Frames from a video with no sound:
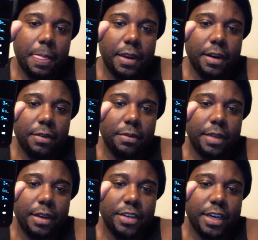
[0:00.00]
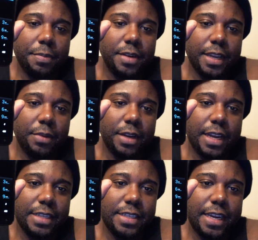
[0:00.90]
you know it'll try to predict what
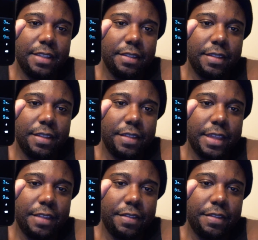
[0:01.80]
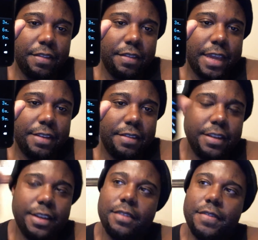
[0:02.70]
contact that that
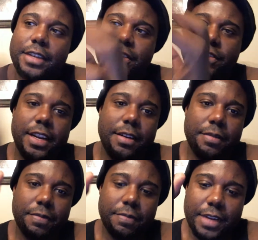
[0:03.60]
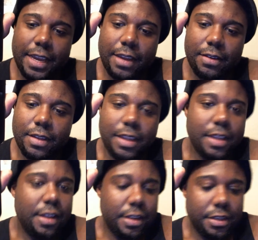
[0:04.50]
you know that you're trying to dial.
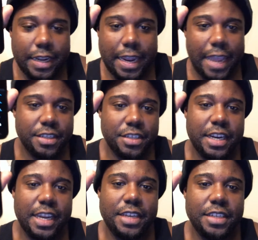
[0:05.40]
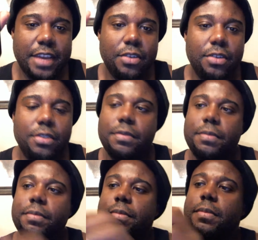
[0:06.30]
So that hasn't changed at all,
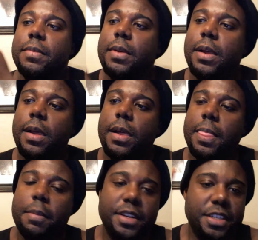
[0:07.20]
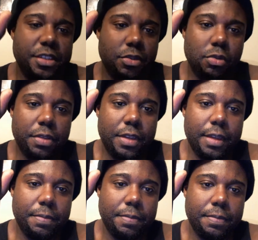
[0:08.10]
but it's a cool
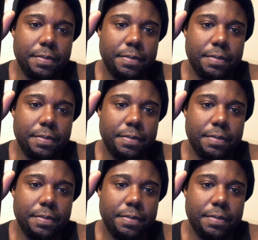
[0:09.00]
theme.